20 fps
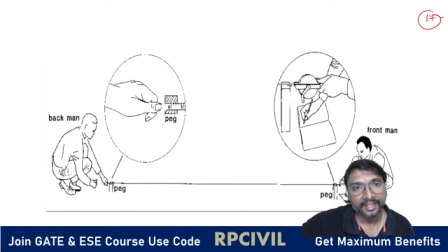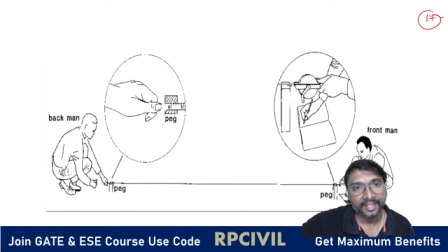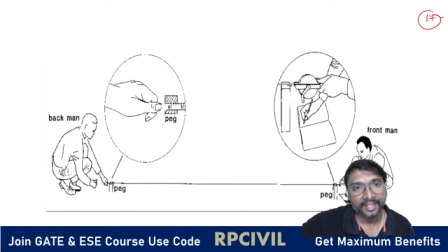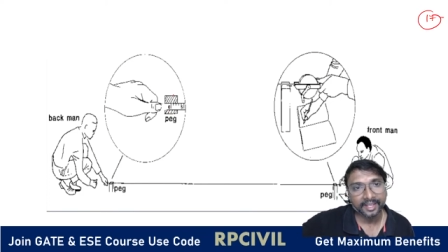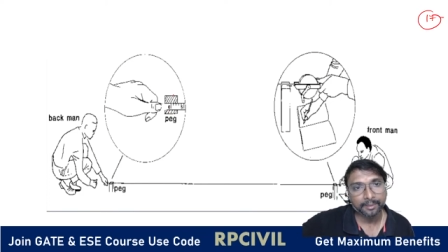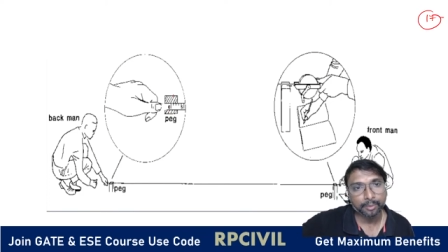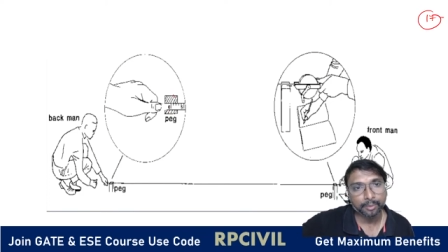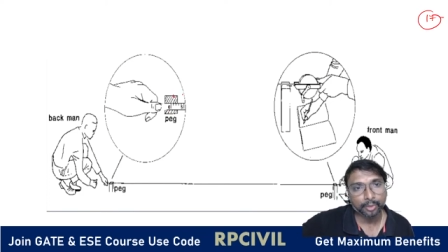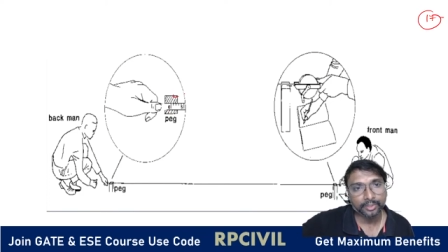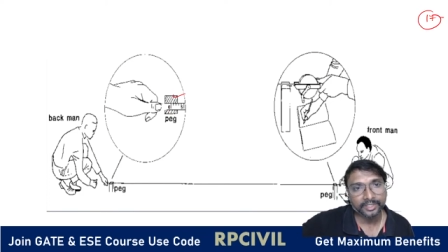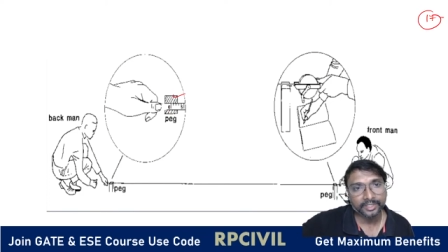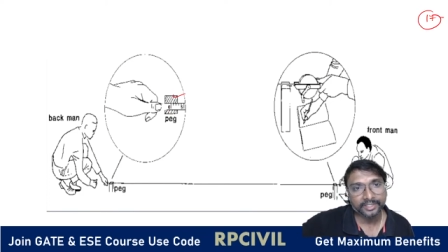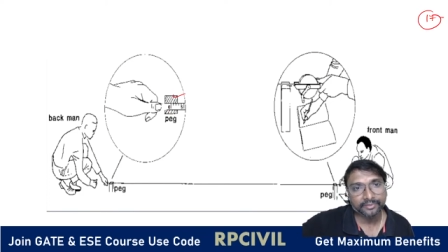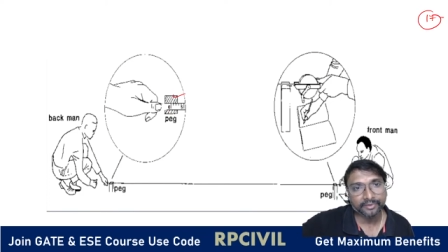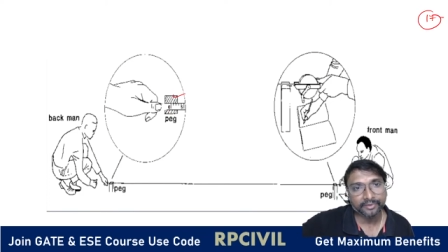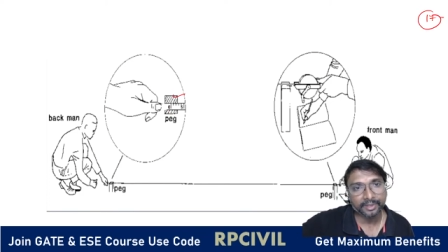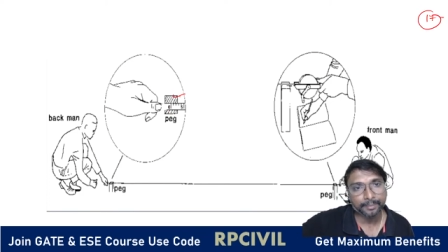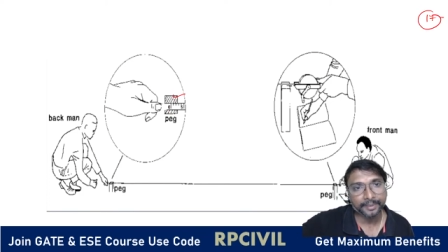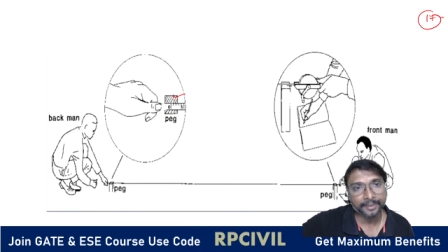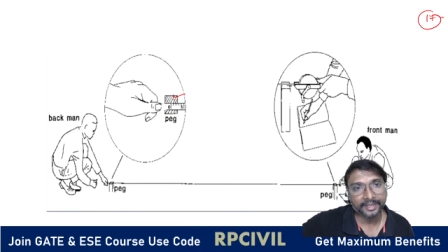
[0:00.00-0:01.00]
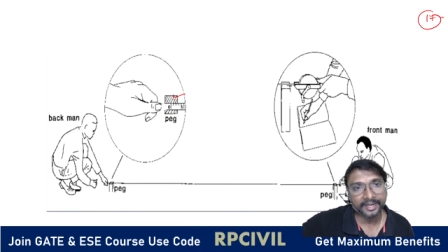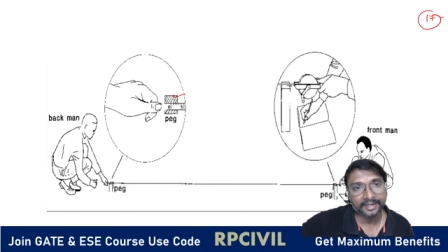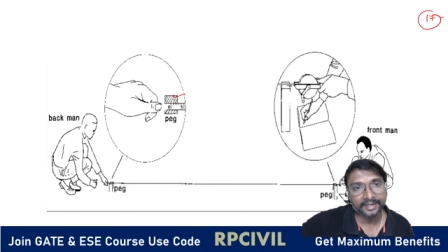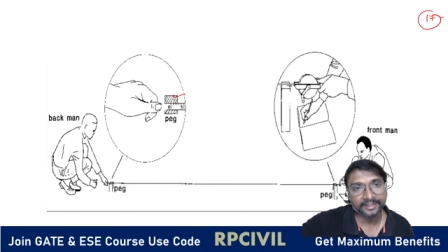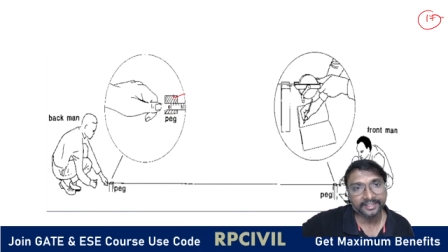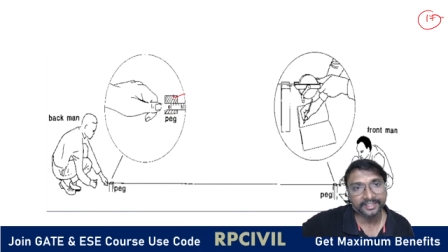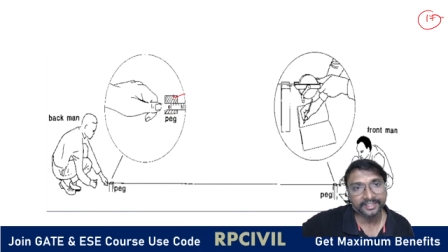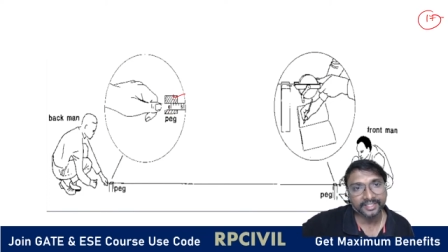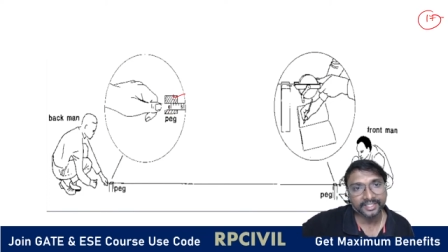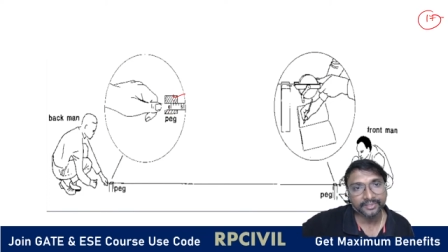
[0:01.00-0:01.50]
Above this one peg, right?
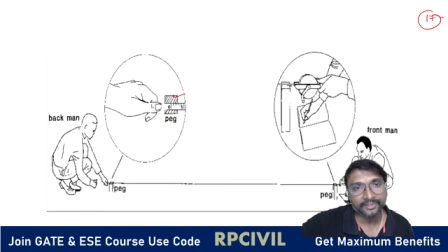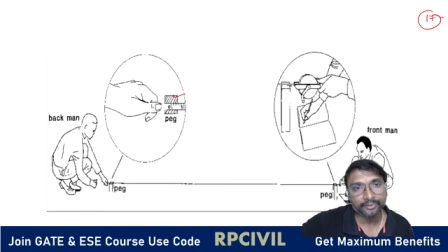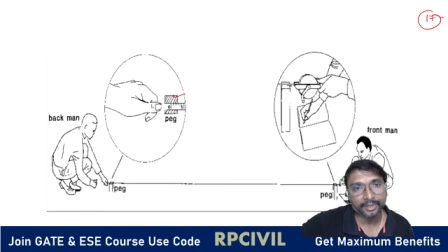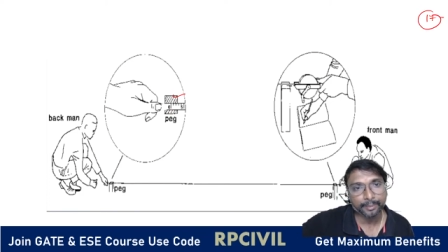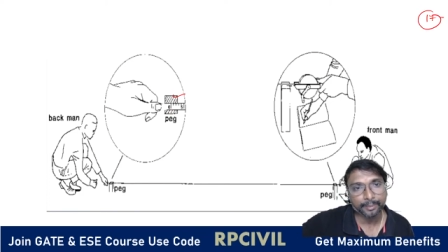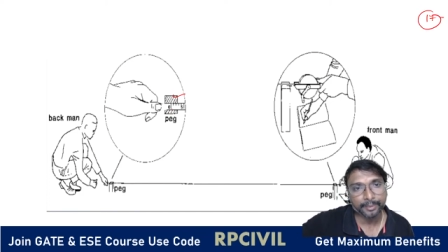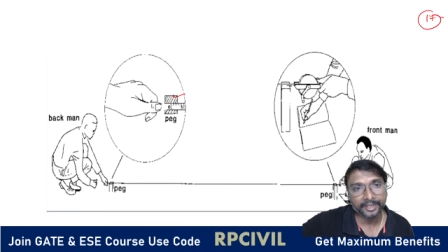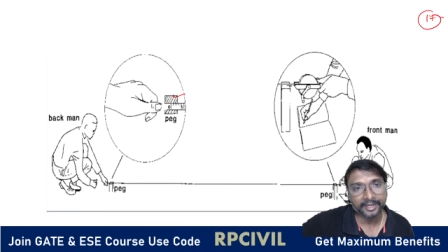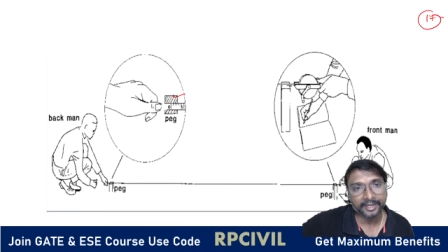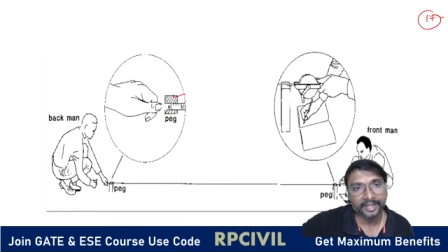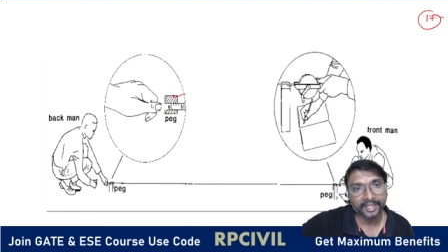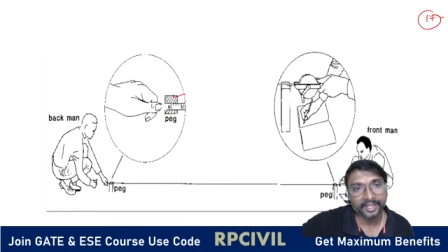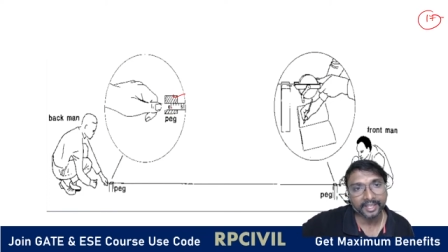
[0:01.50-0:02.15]
This is one peg, na?